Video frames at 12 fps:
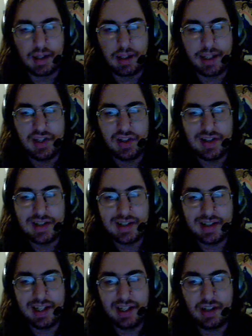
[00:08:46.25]
And you could
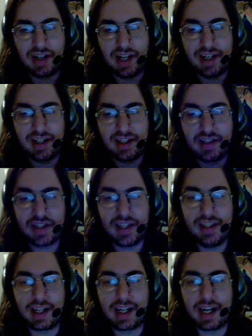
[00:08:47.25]
see in her head, just
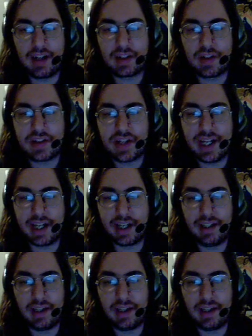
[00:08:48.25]
in the character's head,